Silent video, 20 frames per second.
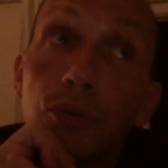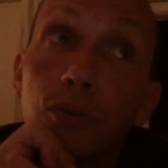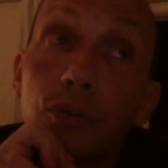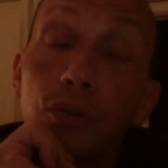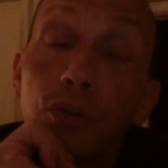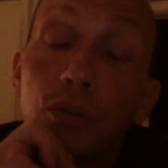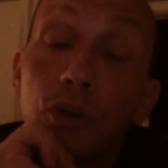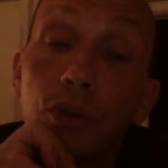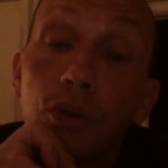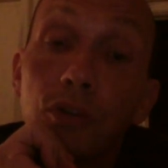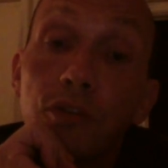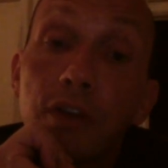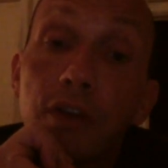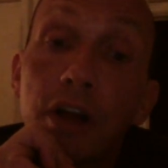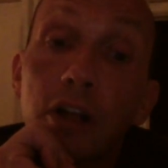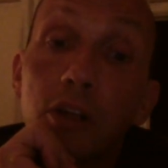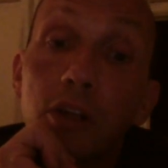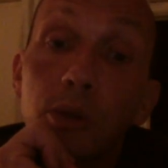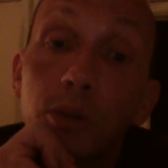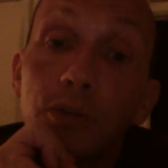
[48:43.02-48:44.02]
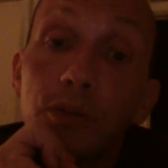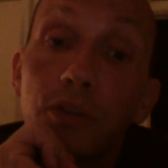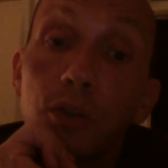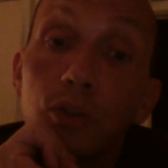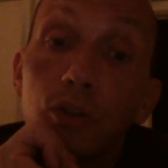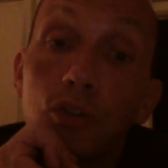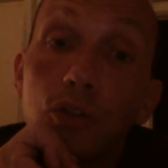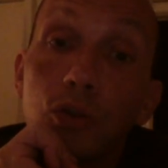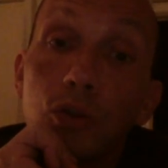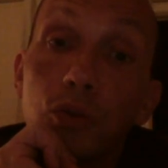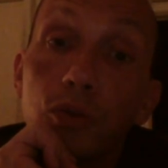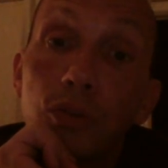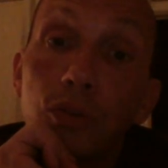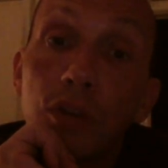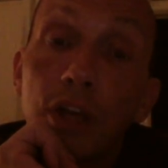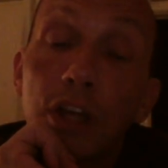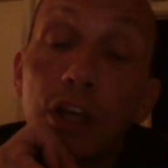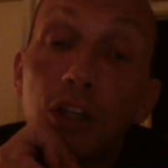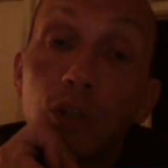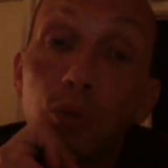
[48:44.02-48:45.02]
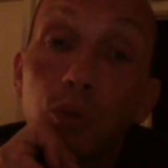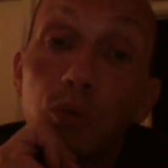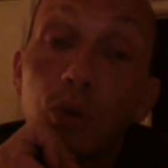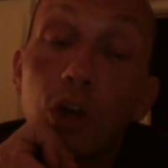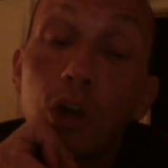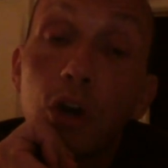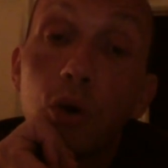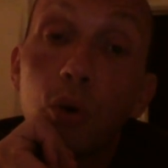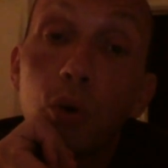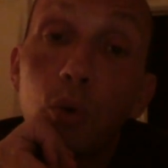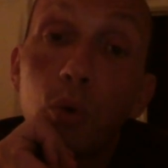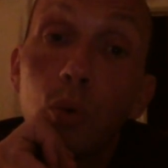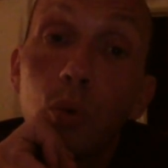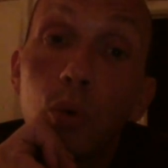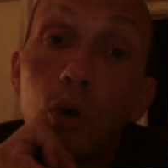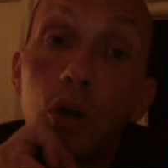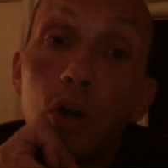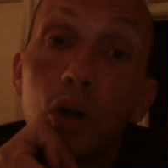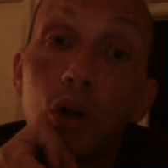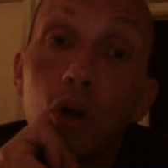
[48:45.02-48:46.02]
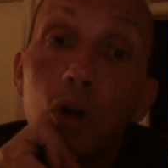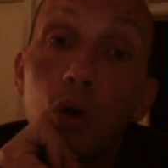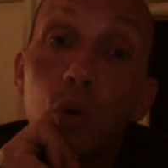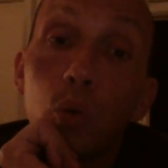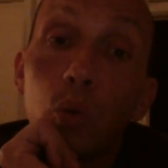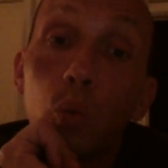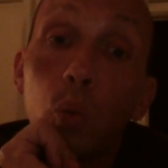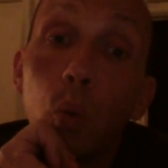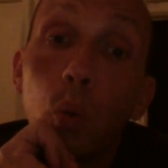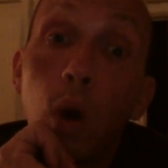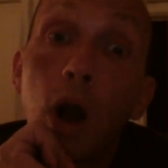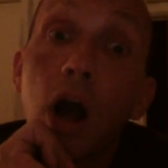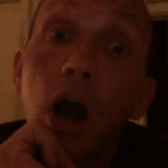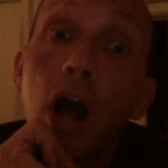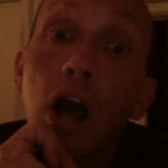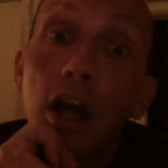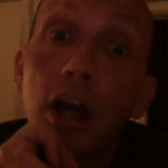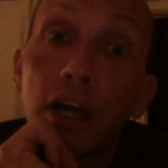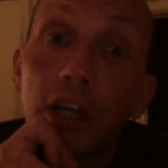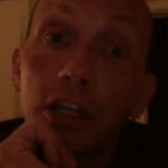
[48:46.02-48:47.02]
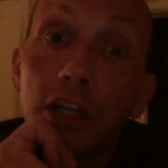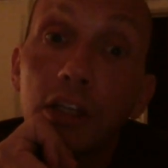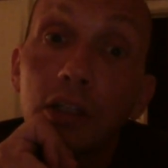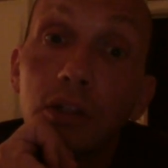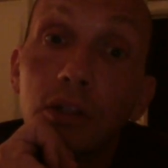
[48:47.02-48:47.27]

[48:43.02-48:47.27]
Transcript: you know the value of your truth, and you know why